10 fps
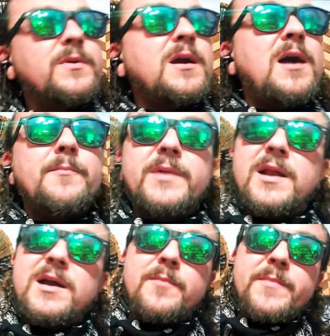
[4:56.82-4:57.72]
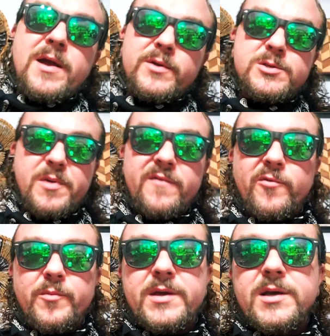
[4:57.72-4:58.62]
I mean, I got mad respect
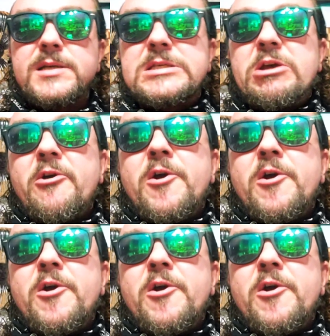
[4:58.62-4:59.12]
for because,